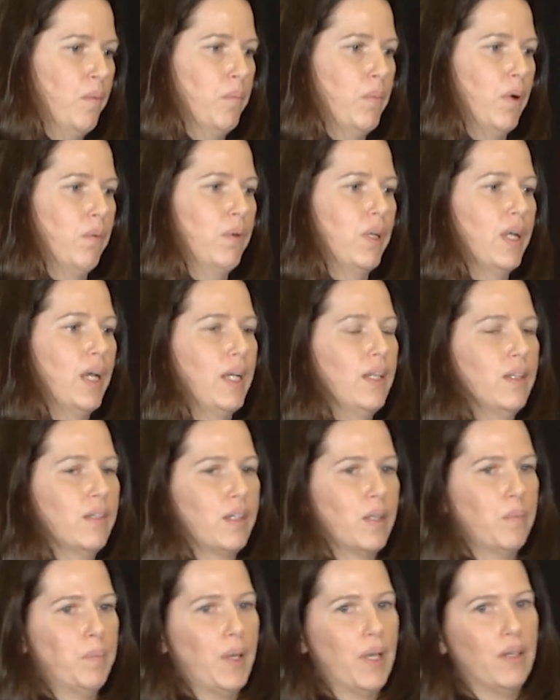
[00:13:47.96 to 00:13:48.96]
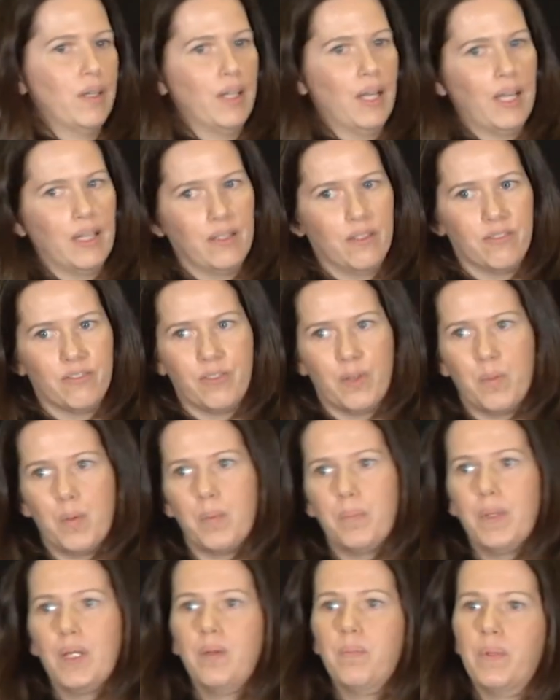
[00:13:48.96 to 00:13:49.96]
But when I look about at it from a
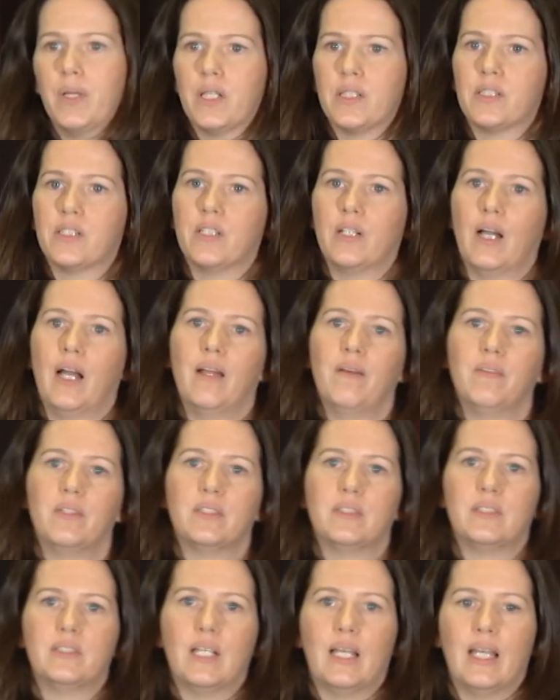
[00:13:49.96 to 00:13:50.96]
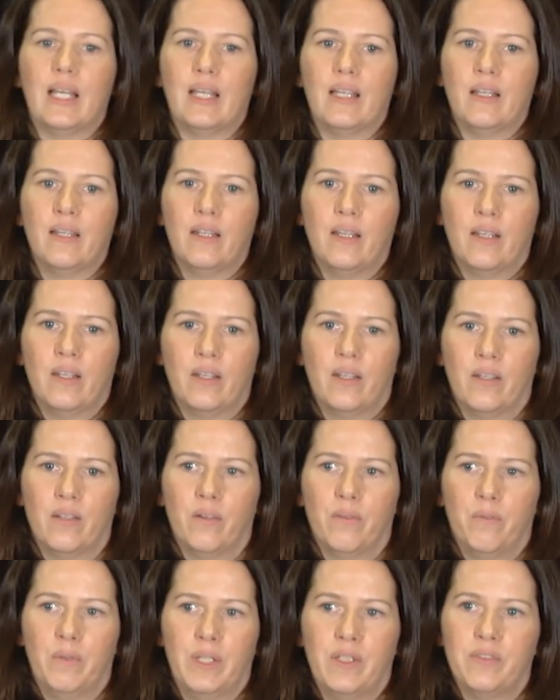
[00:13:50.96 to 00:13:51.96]
big picture, I would say
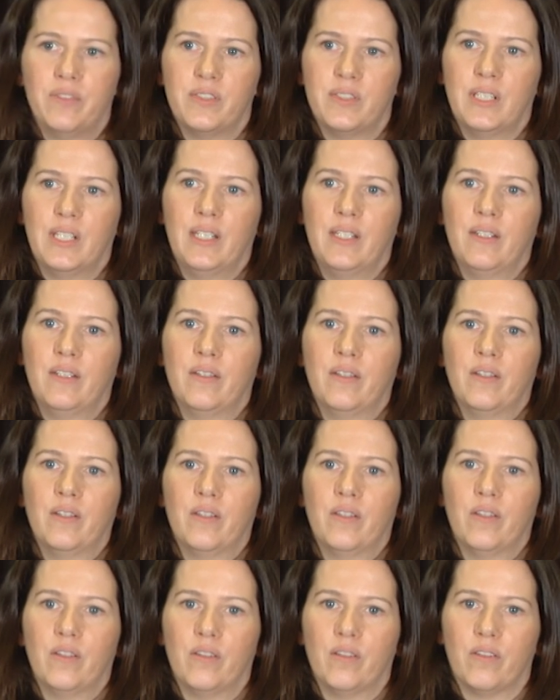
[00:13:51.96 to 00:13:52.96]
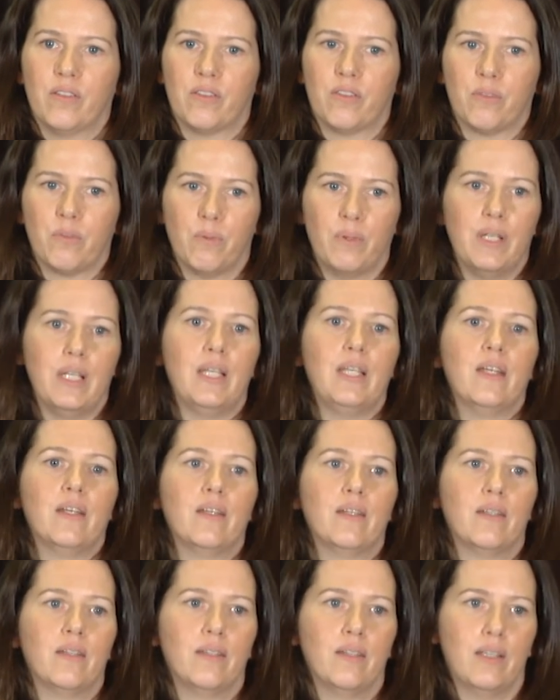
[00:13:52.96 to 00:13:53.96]
we've seen three
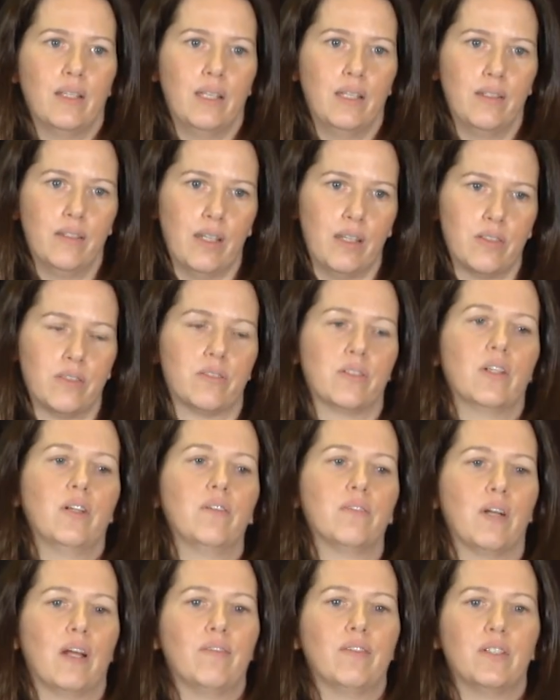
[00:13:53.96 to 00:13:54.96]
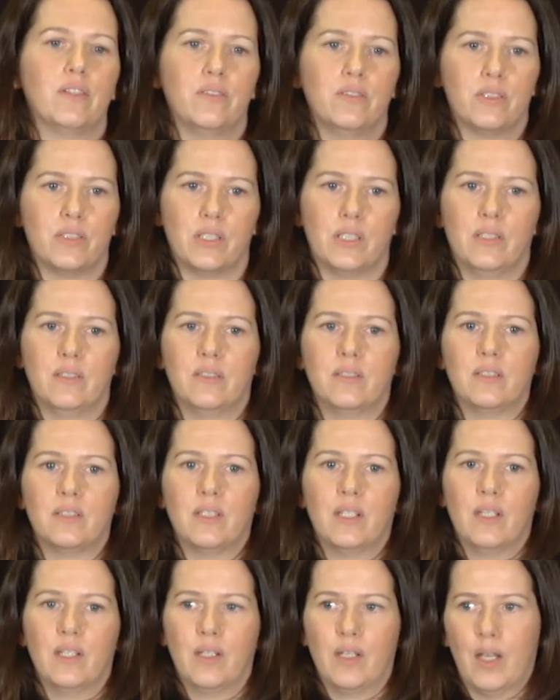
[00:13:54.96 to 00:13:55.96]
industrial revolutions
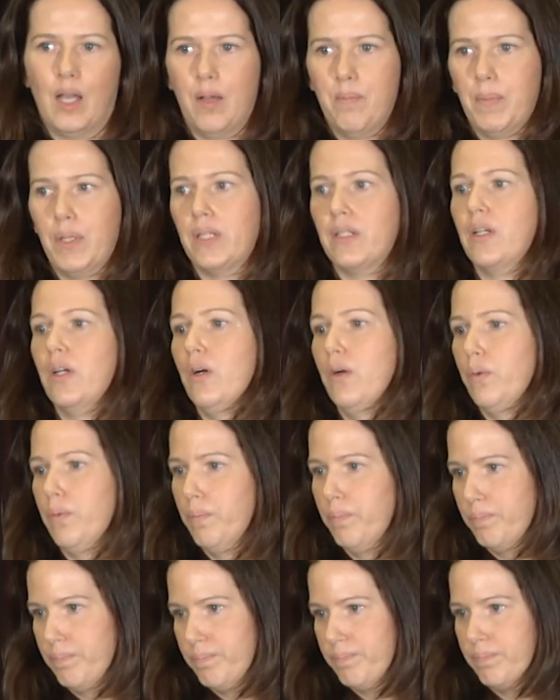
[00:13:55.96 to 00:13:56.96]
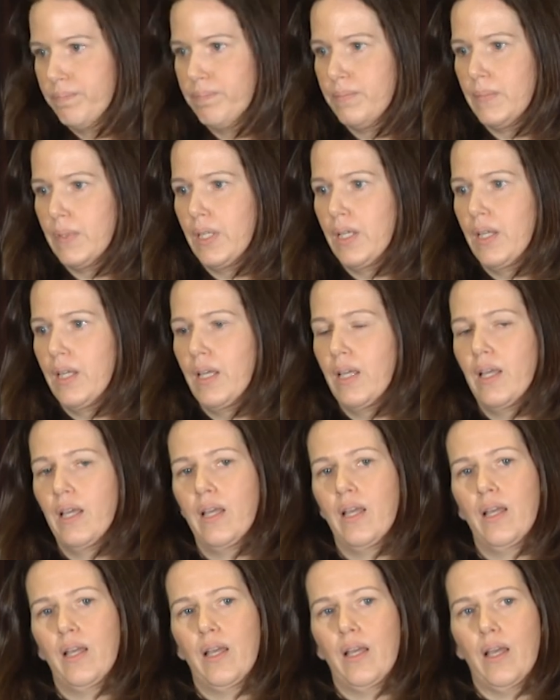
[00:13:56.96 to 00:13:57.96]
come and go.
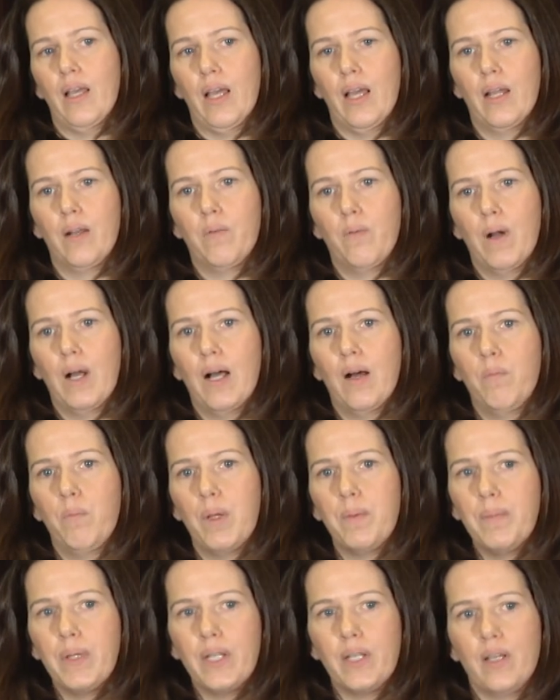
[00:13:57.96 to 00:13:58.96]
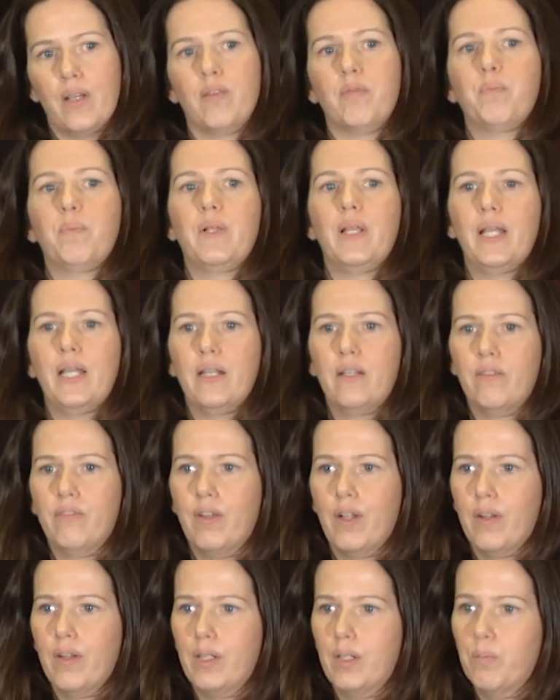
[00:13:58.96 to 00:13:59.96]
And while women have played a
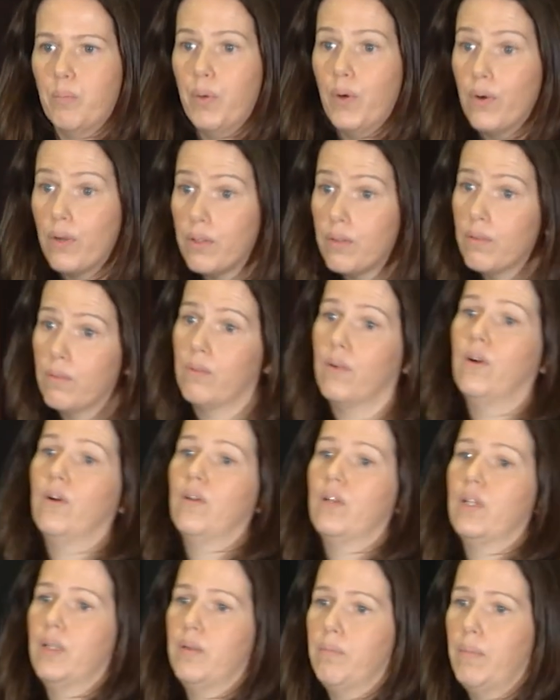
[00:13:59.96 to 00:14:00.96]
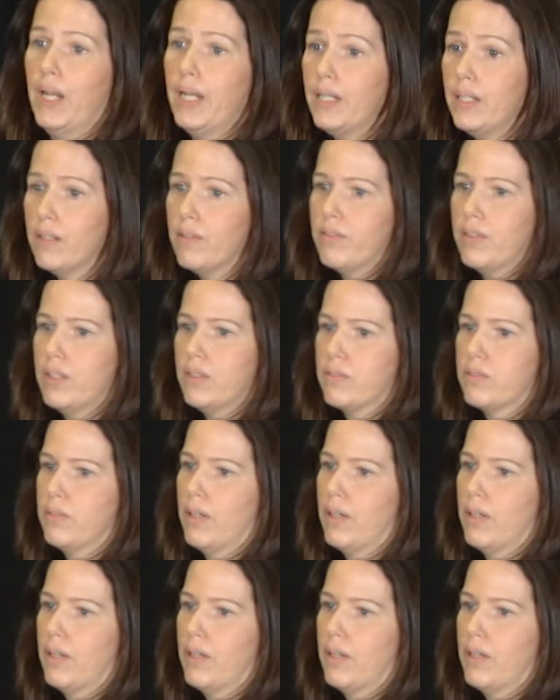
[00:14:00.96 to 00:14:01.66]
very important role in many of these